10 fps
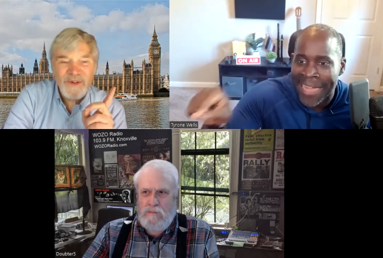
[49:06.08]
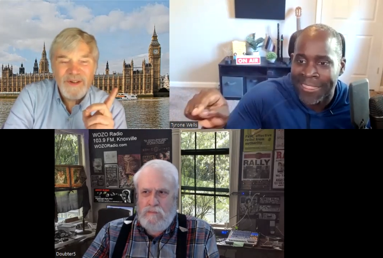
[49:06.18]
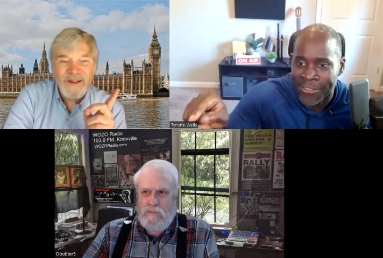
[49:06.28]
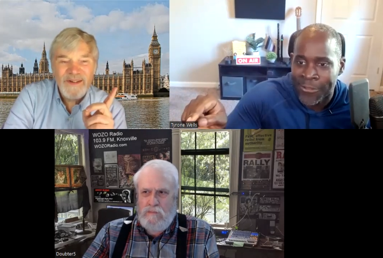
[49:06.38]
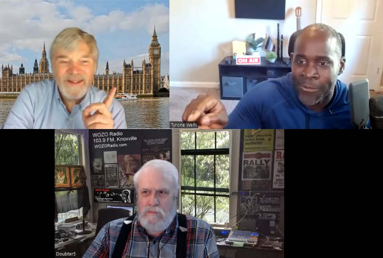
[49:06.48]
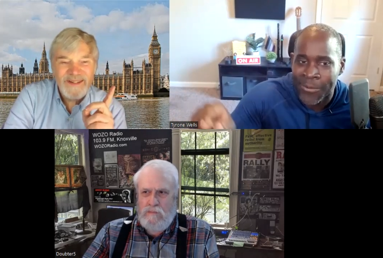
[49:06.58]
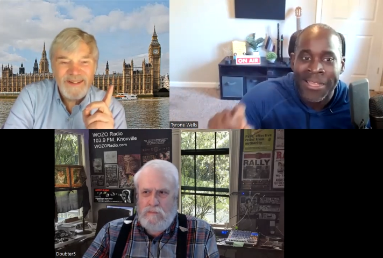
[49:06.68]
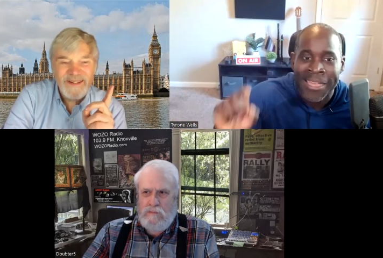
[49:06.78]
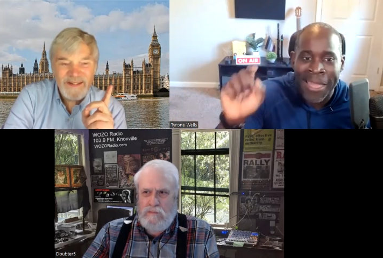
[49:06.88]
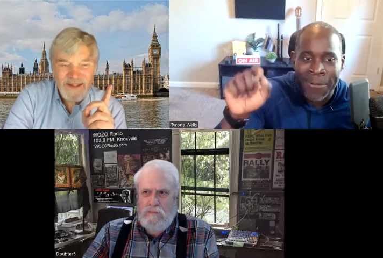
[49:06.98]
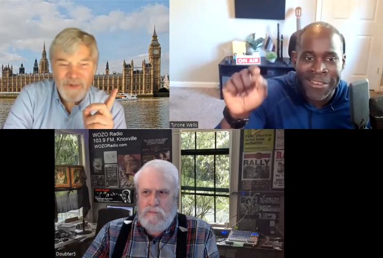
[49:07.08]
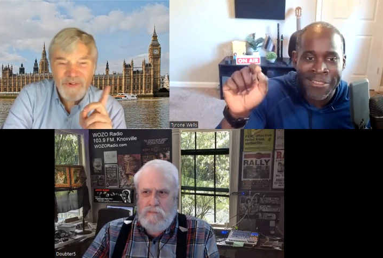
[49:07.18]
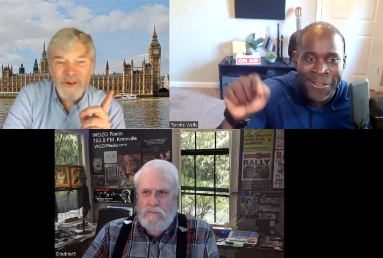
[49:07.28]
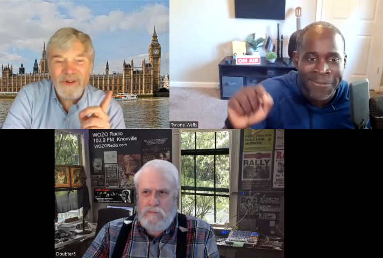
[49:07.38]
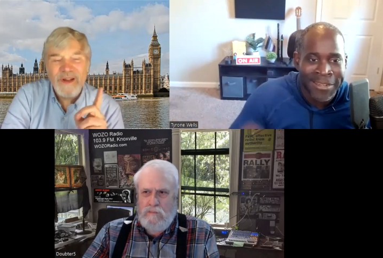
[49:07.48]
Speaker 1: Catholic school. And we
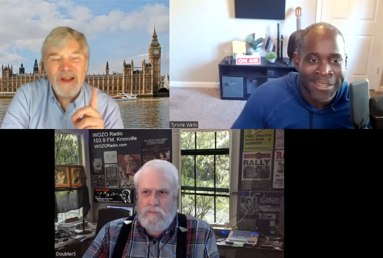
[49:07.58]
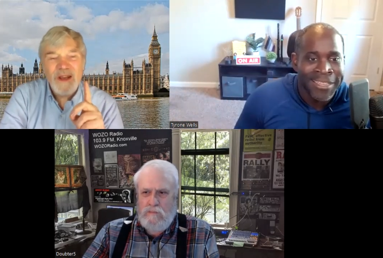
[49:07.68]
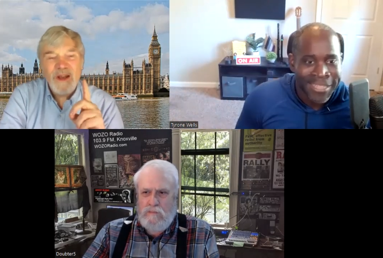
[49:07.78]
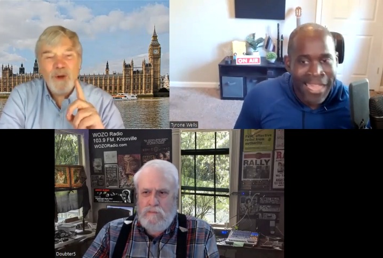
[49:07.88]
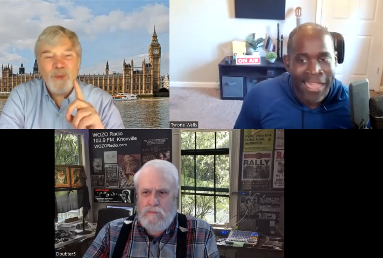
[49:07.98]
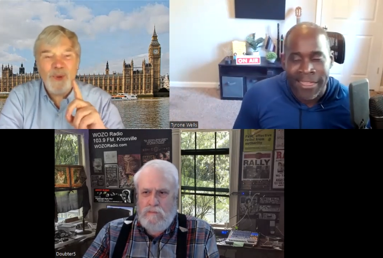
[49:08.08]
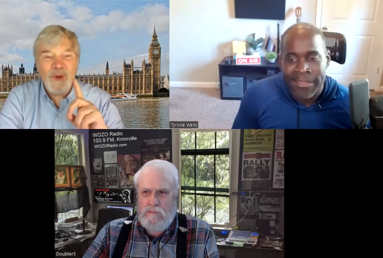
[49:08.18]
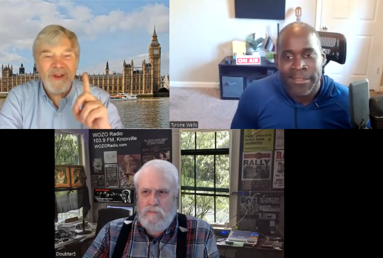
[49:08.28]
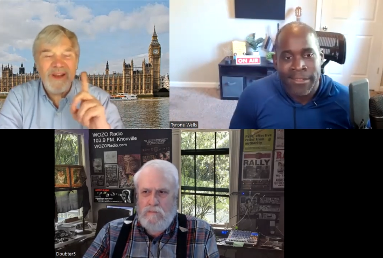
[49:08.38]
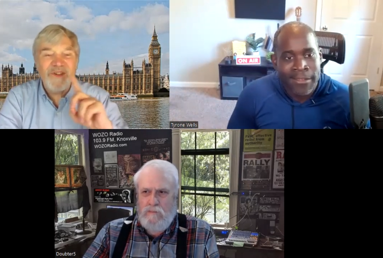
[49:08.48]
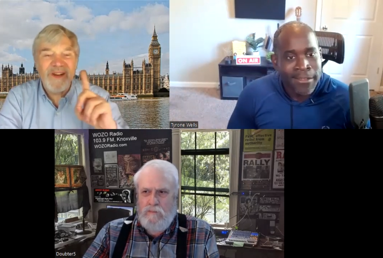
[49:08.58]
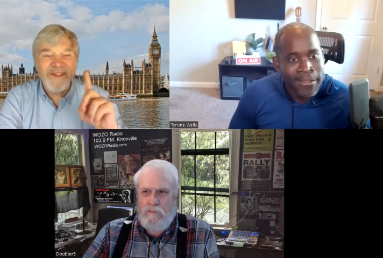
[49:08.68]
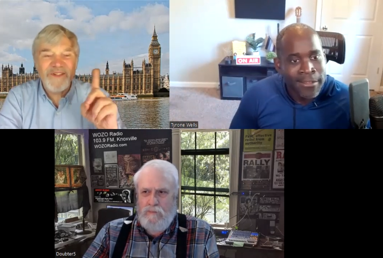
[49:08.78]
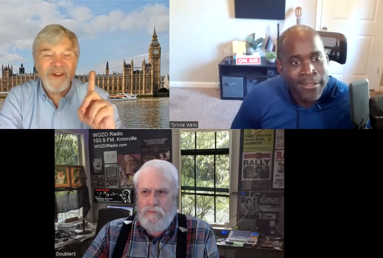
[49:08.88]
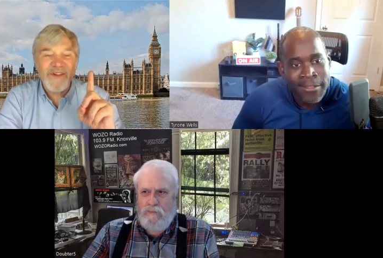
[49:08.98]
saw. Yeah.
Speaker 2: But
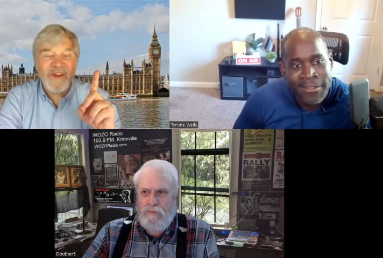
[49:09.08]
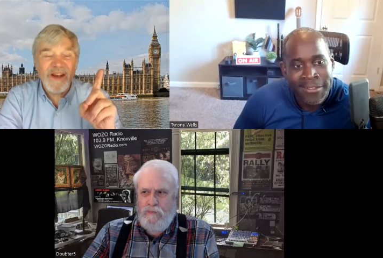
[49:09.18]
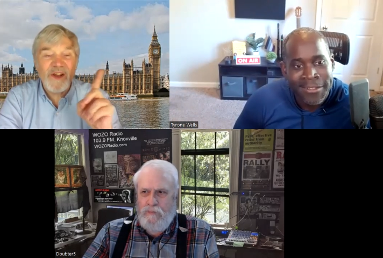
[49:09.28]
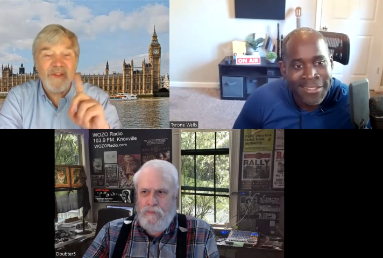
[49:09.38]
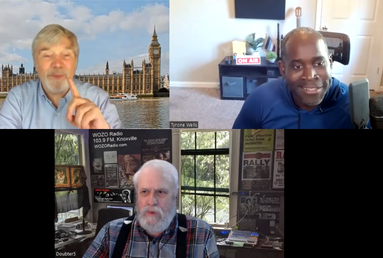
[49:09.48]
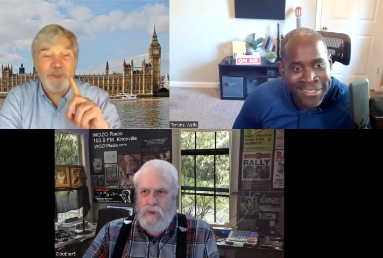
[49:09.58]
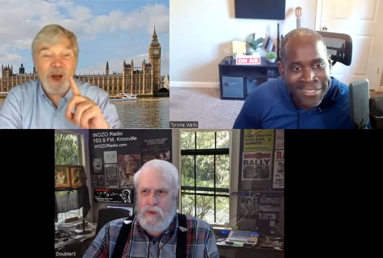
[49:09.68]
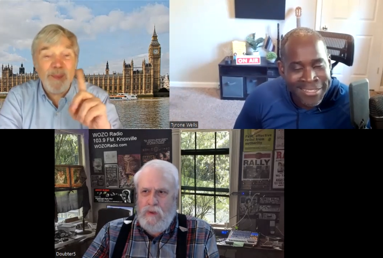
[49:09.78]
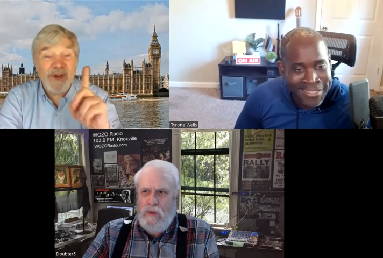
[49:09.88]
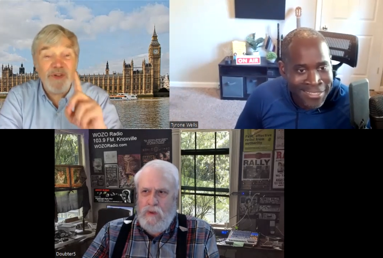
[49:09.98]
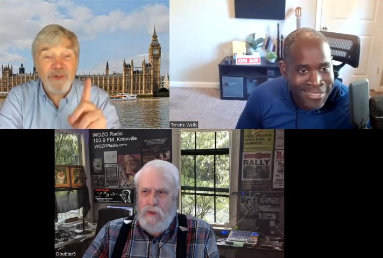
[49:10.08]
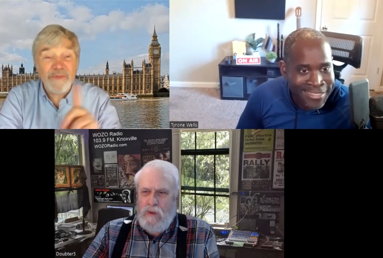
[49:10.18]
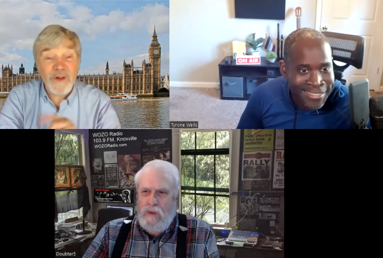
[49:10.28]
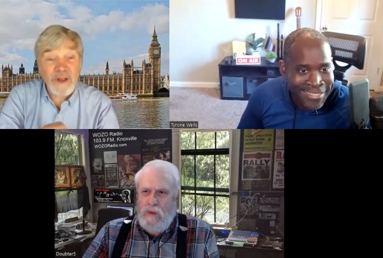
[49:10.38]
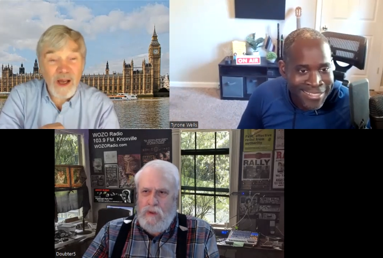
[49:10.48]
interestingly, on the prime minister
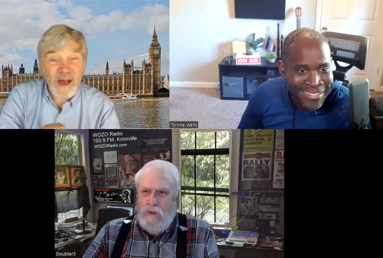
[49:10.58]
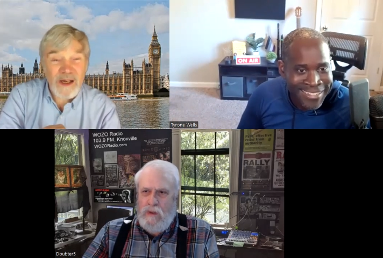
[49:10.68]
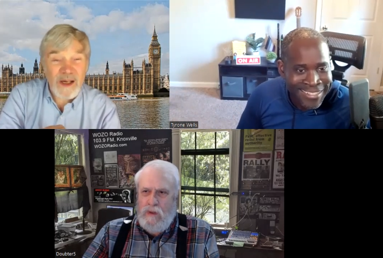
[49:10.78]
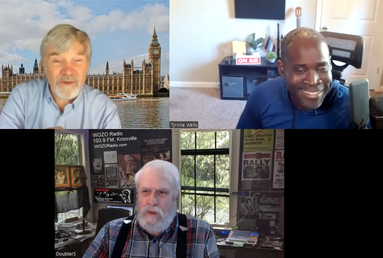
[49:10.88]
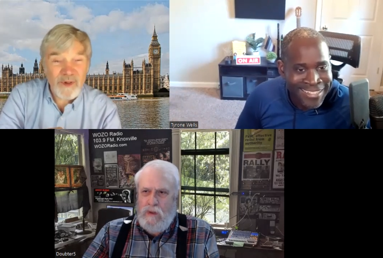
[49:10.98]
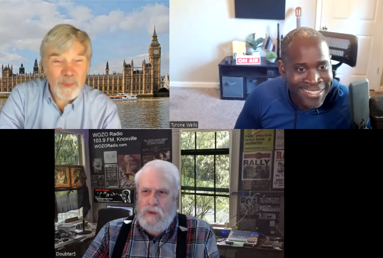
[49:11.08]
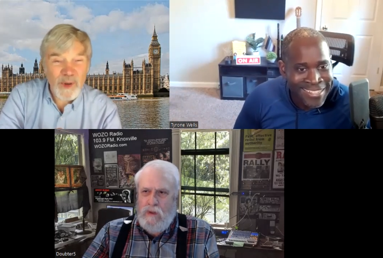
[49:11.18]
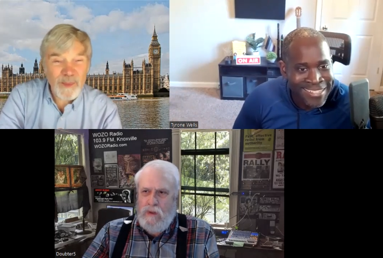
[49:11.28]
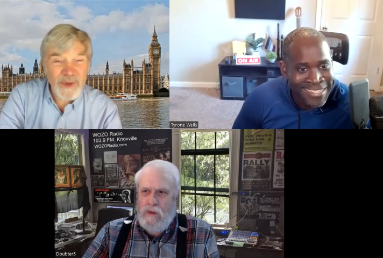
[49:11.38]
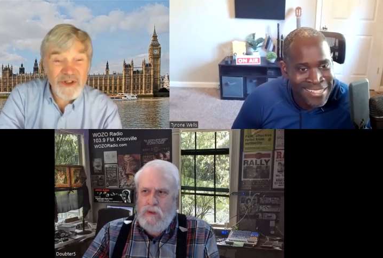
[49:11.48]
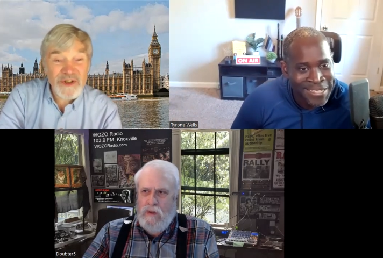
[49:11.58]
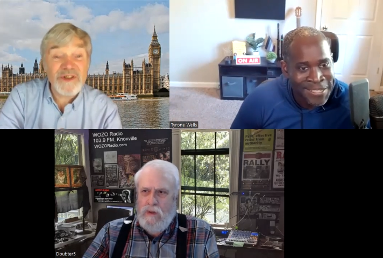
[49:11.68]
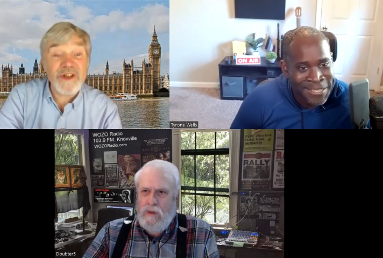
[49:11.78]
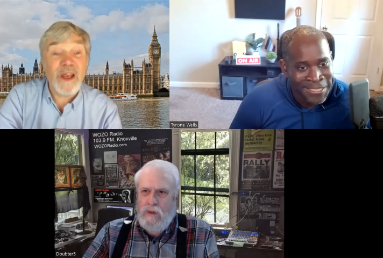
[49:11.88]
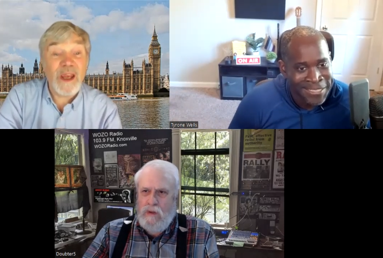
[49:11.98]
front, our current prime minister
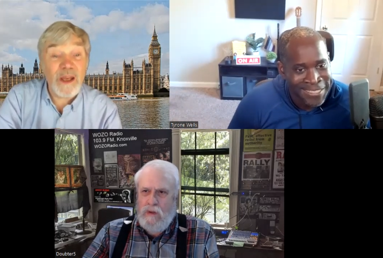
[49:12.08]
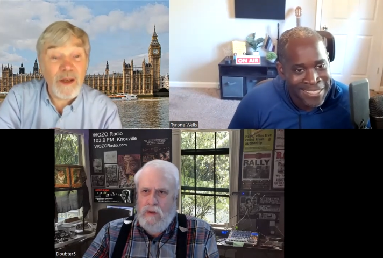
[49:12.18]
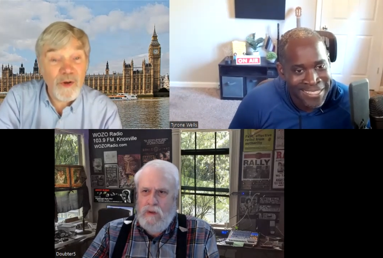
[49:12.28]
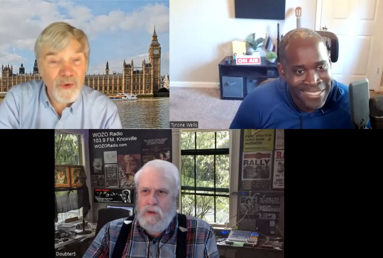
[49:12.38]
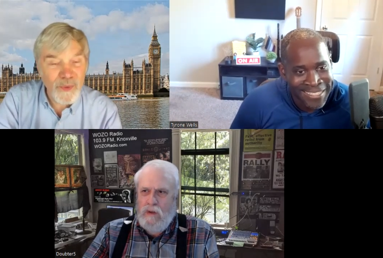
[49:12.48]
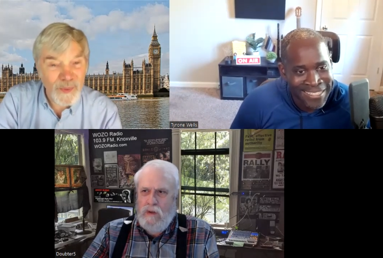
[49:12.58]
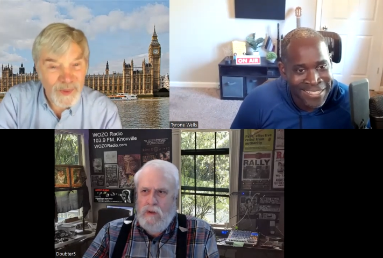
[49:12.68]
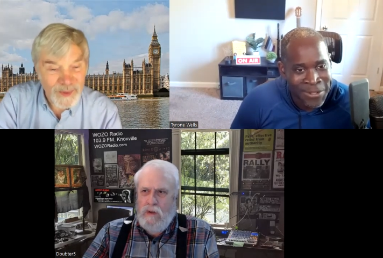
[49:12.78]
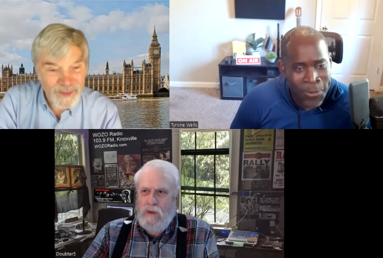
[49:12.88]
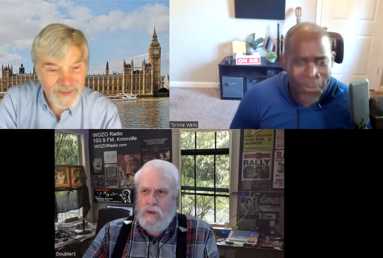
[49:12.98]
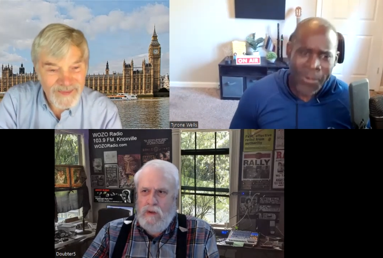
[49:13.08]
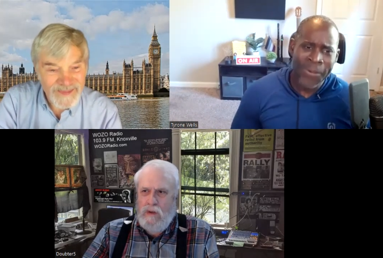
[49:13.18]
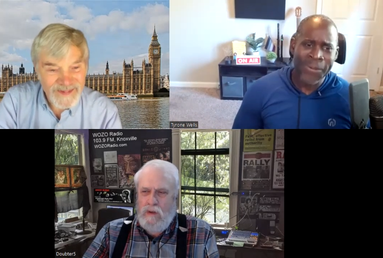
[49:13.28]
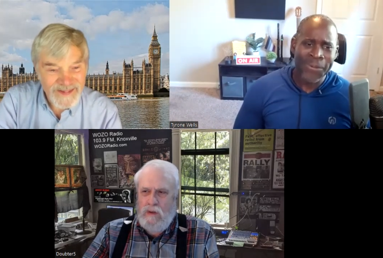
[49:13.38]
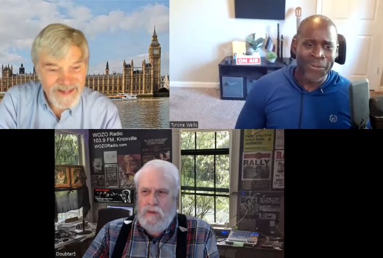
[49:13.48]
is a Hindu.
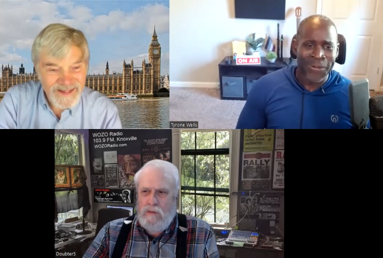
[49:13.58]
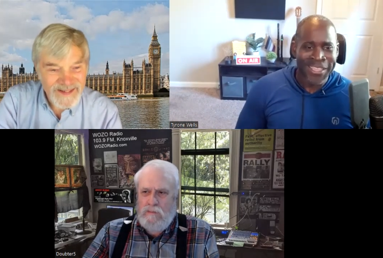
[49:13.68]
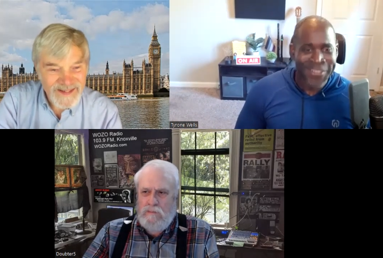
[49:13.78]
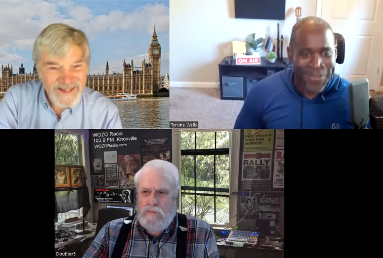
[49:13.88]
Ooh,